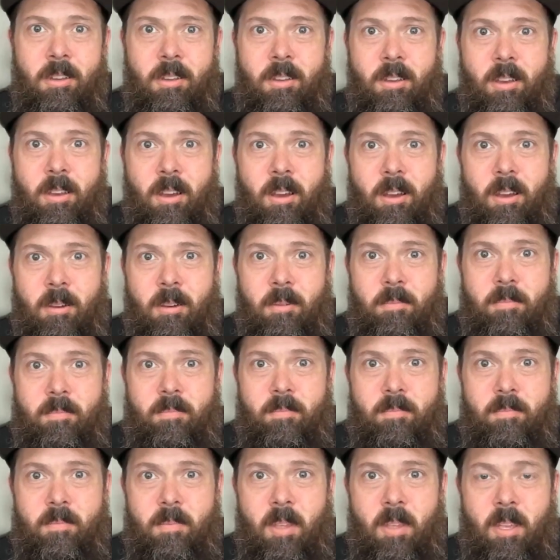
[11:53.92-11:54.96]

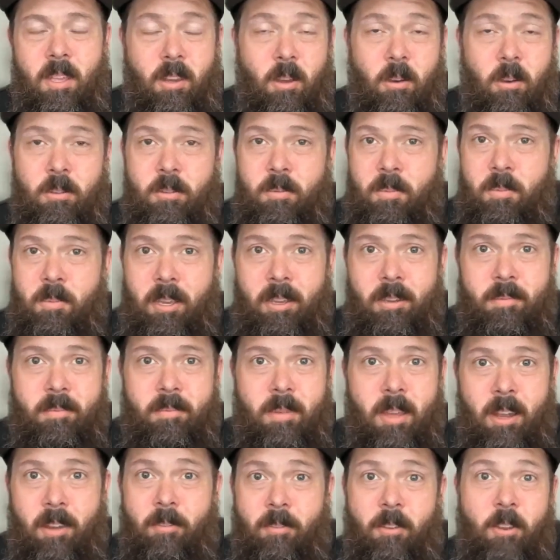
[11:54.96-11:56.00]
He knows me.
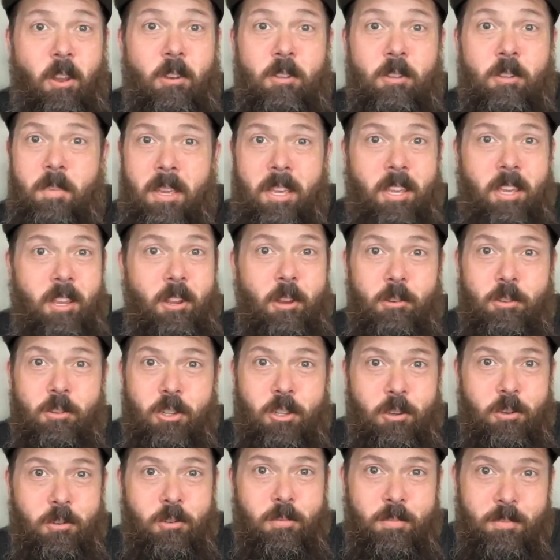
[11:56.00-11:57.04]
And if he knows me, he knows
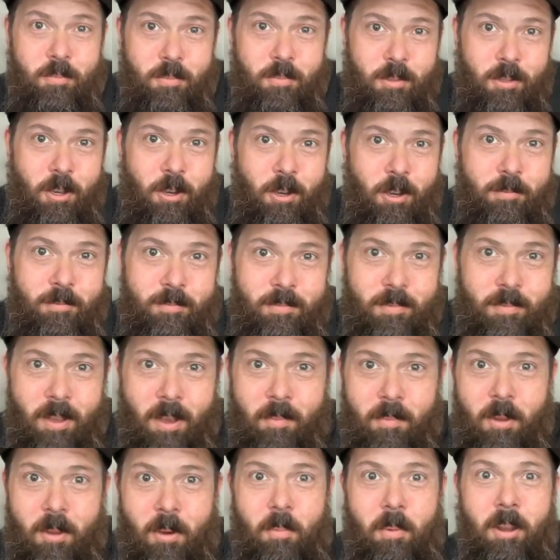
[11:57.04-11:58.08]
you. So I'm
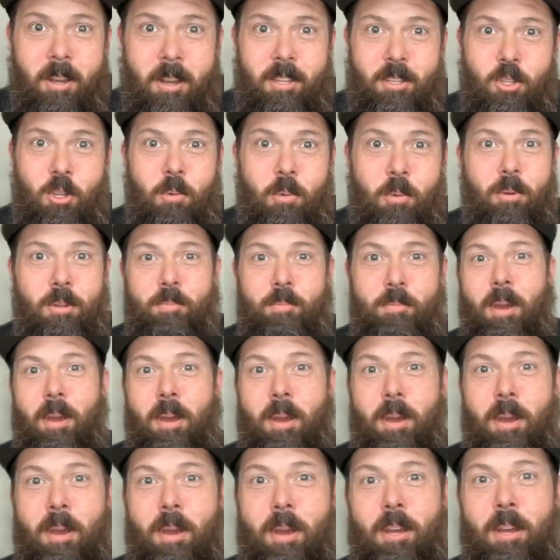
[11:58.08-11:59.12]
nobody super
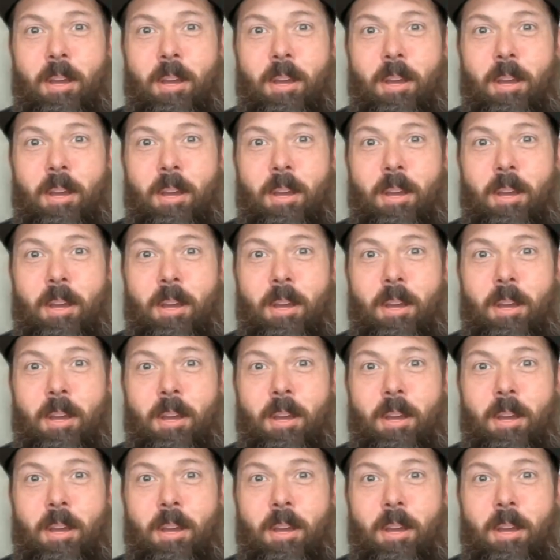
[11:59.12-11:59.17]
special.